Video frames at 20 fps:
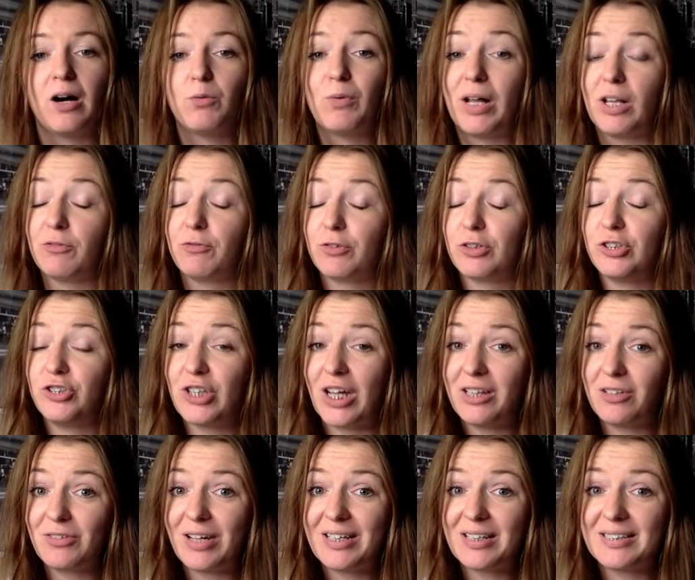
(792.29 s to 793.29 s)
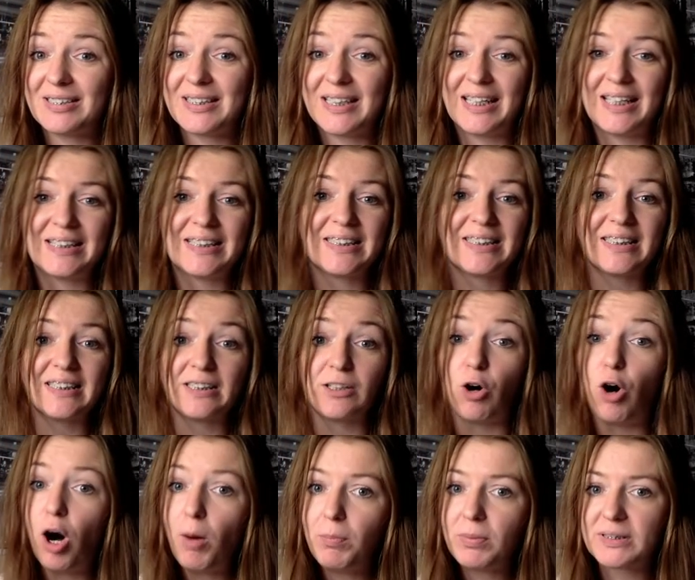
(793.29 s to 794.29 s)
Well, for generators, it's
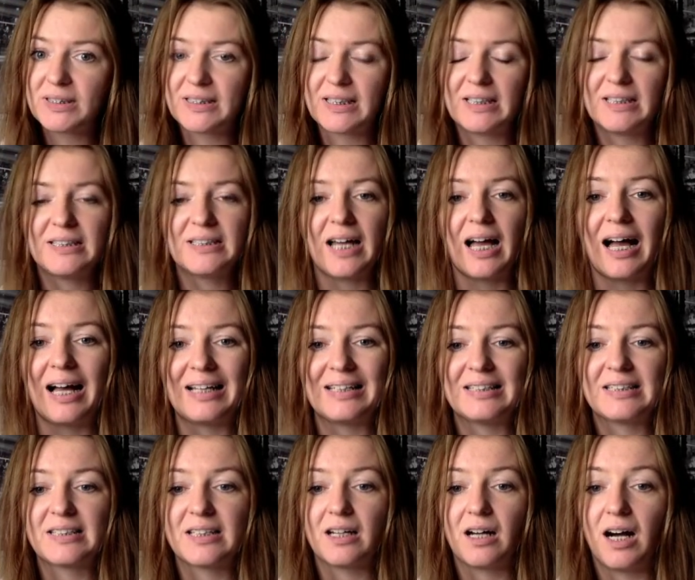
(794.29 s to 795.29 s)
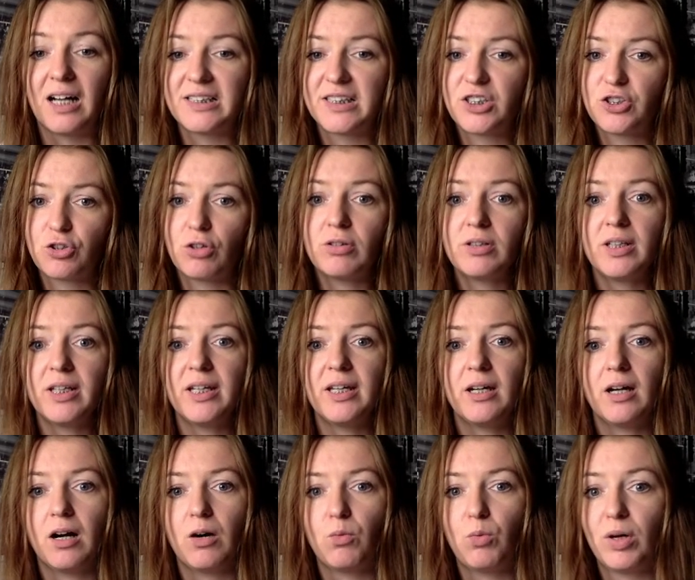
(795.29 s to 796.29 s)
the opposite, and I
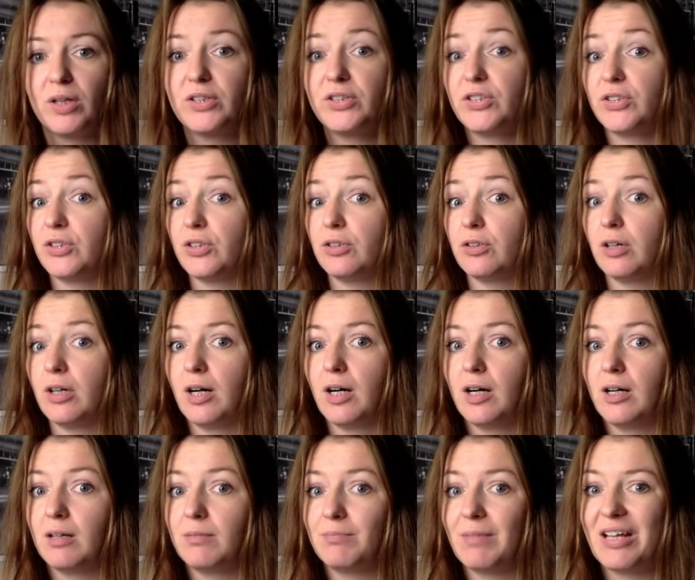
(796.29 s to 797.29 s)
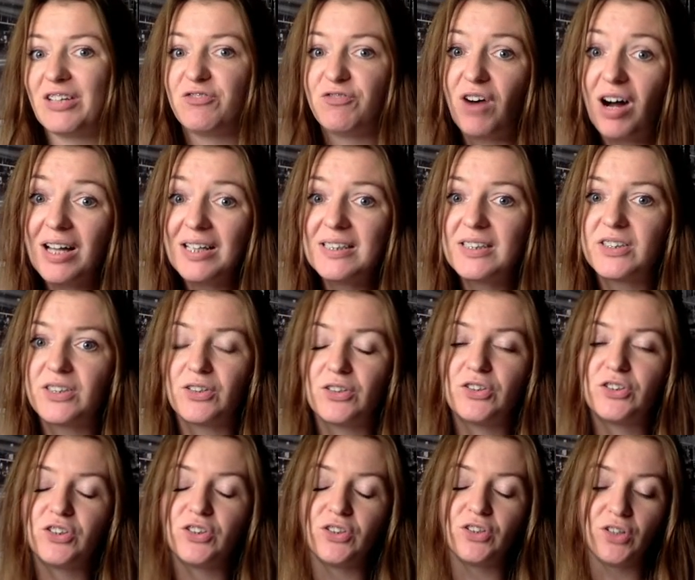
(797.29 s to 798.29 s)
strongly want to advise
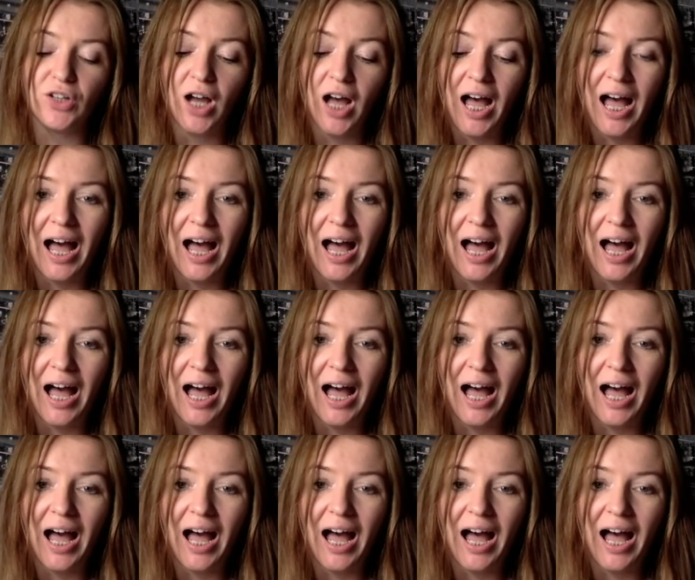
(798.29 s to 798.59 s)
you to